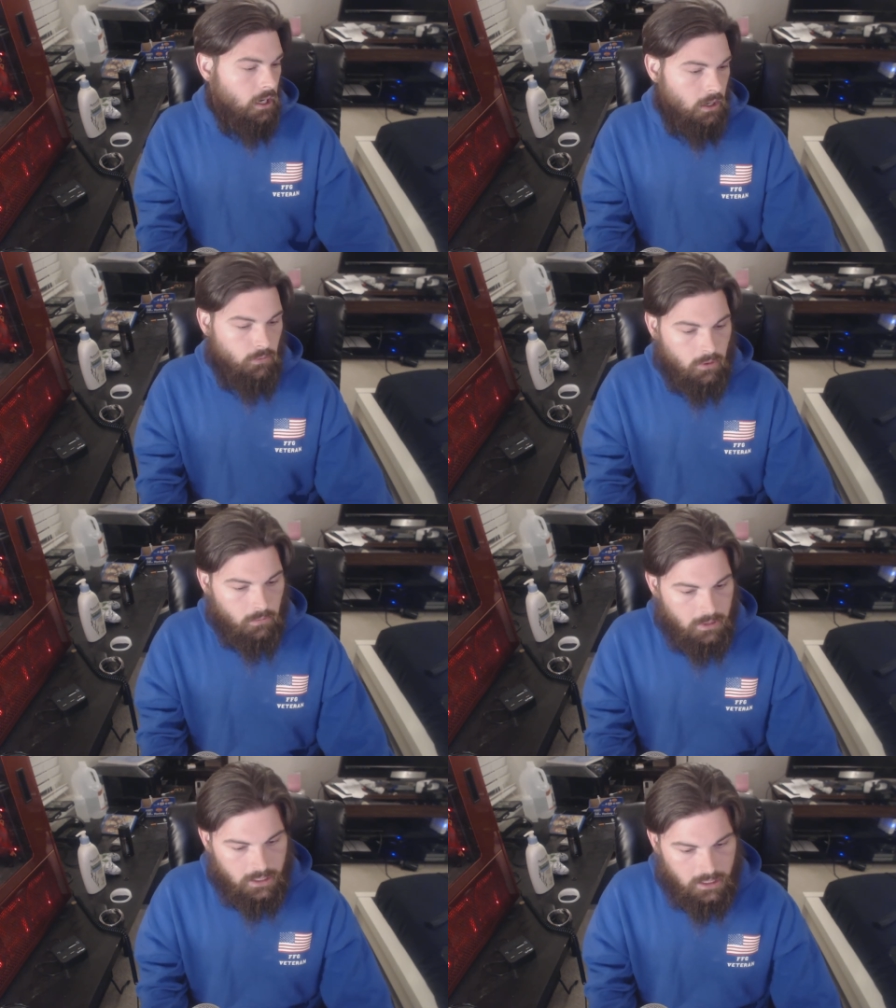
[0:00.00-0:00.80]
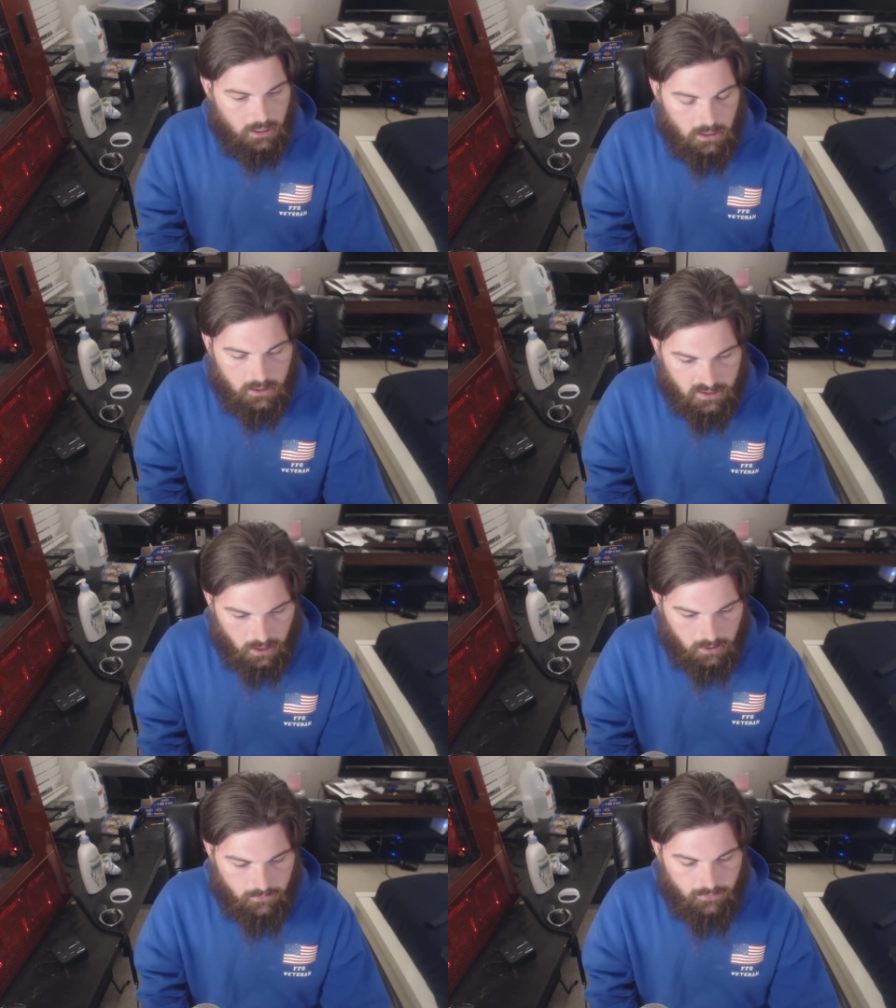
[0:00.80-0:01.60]
I will be getting
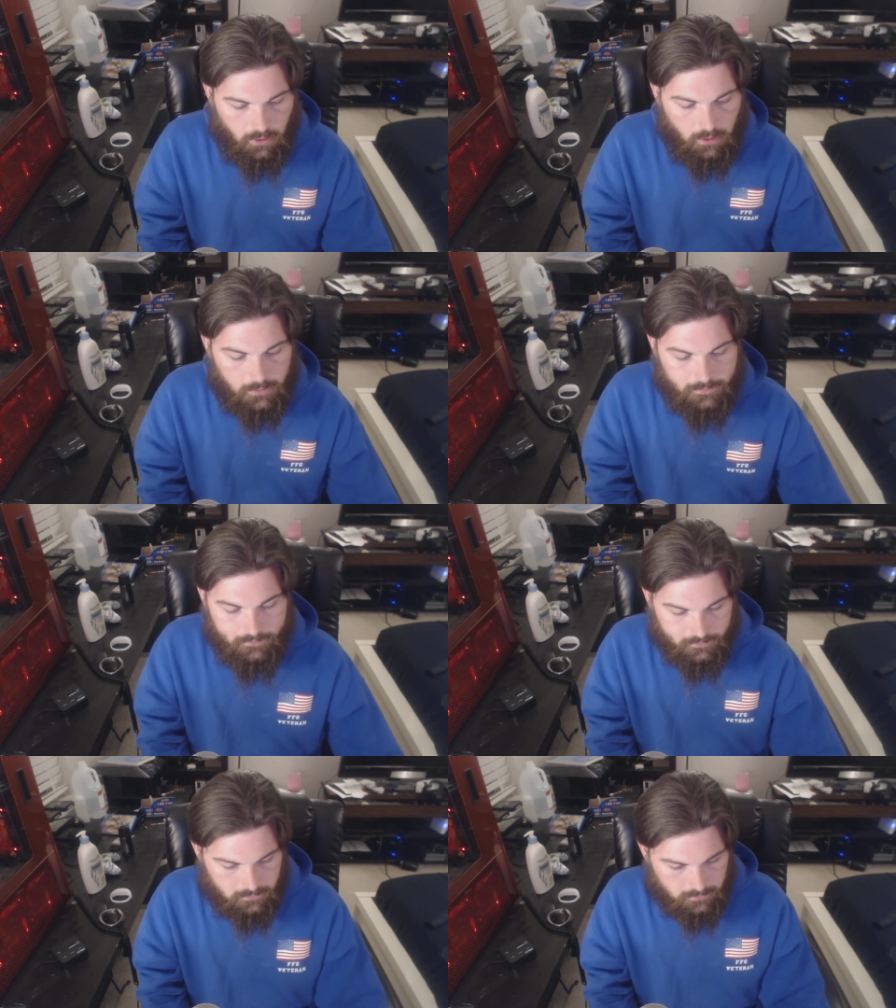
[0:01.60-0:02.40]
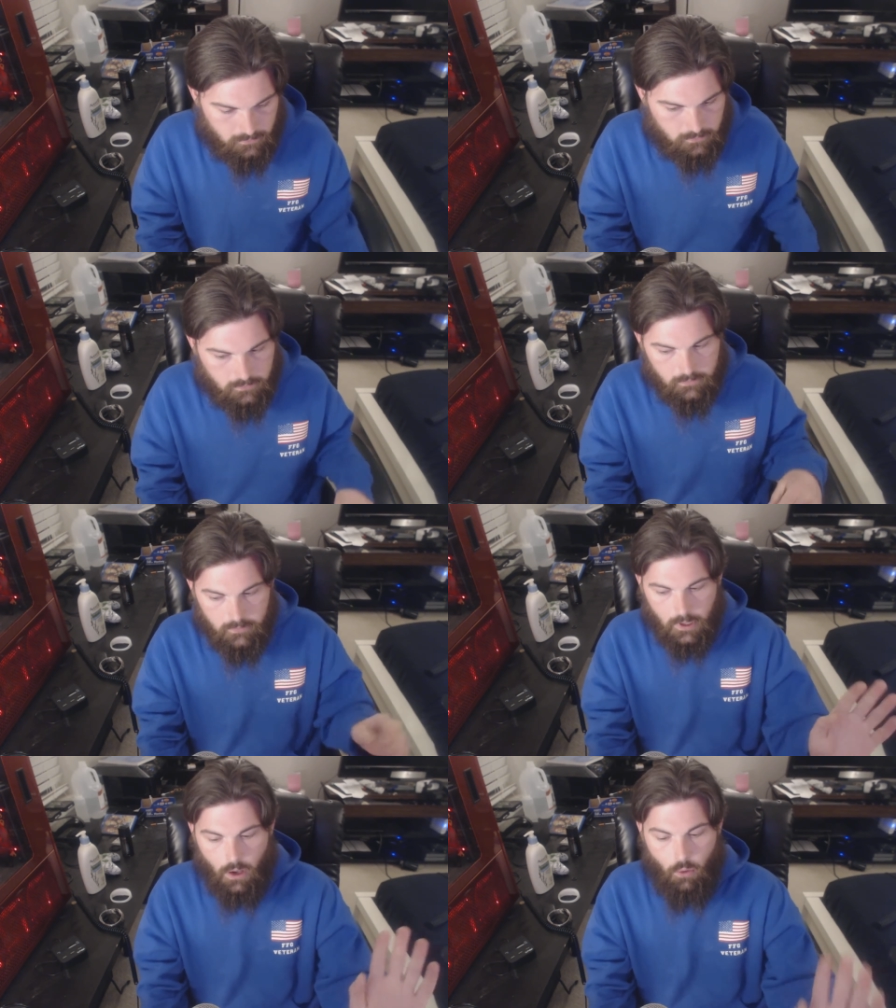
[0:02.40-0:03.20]
Titanfall
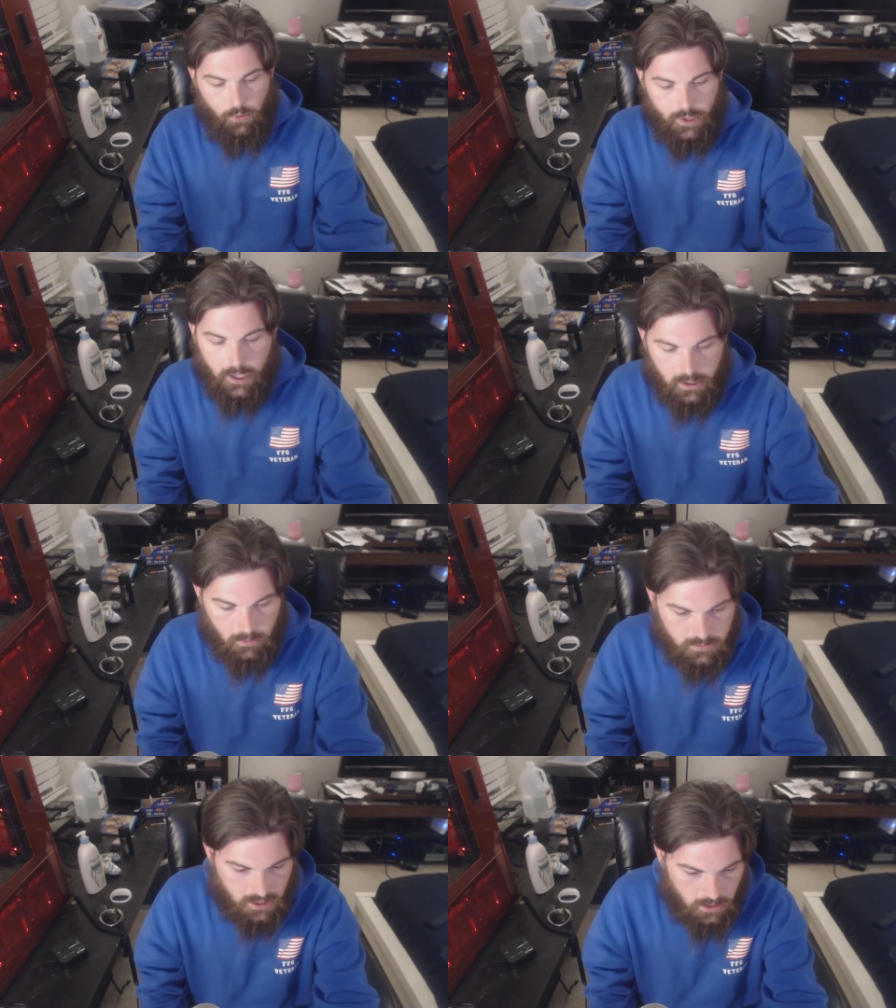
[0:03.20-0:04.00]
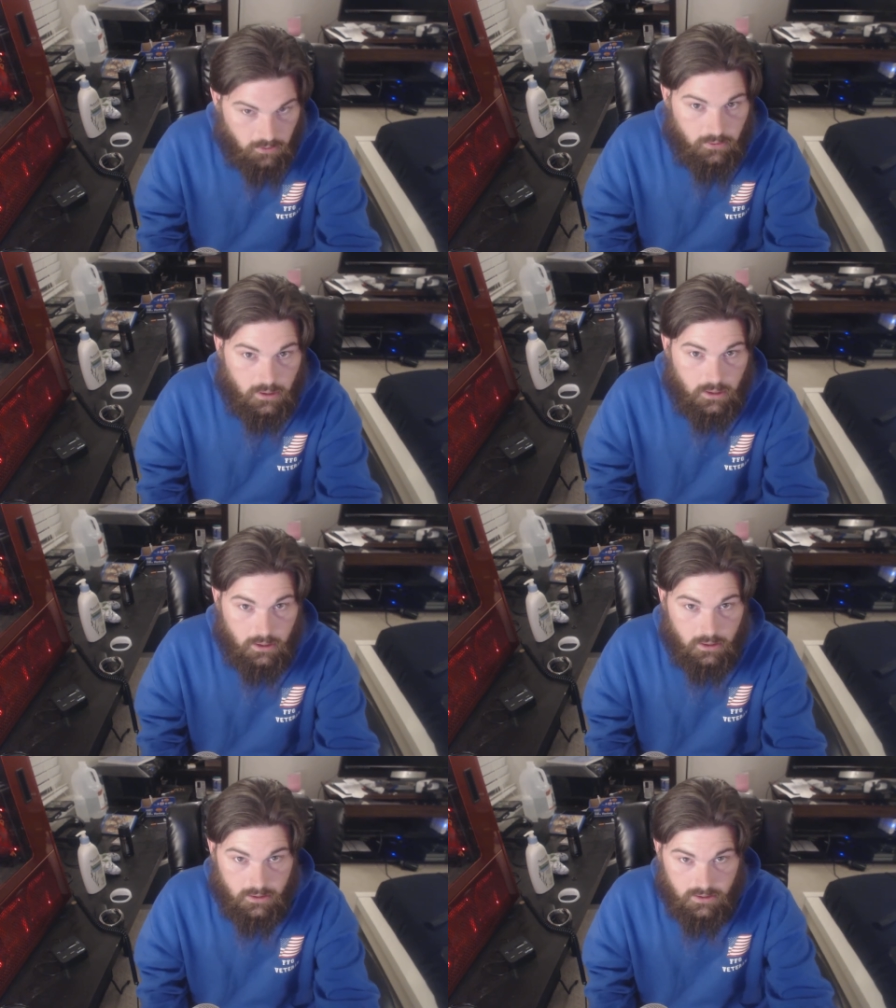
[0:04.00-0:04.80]
when that comes out.
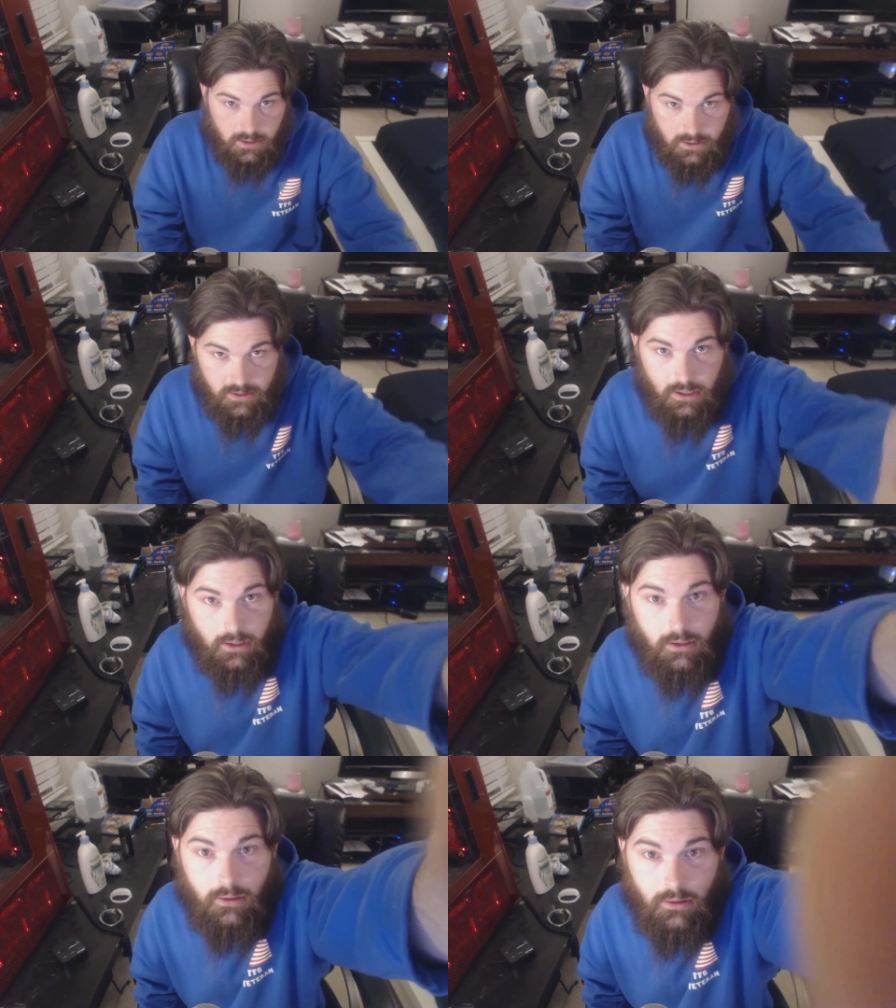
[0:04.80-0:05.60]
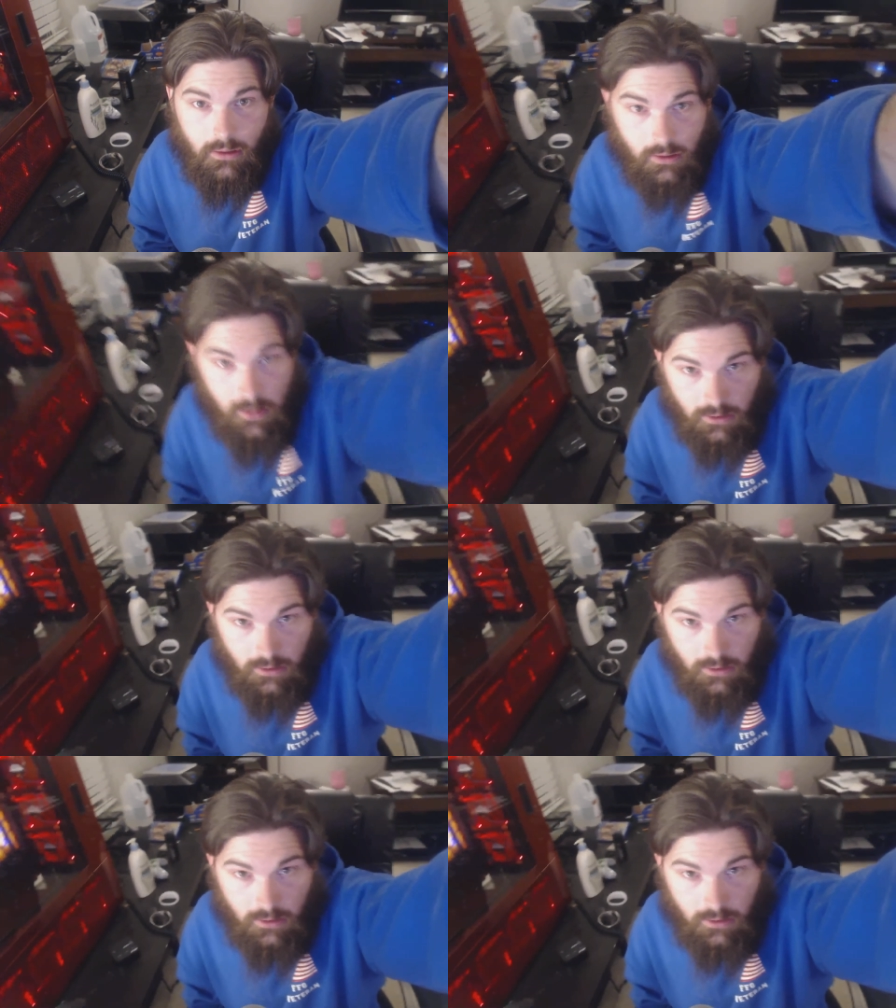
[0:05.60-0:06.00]
Uh, as you can tell,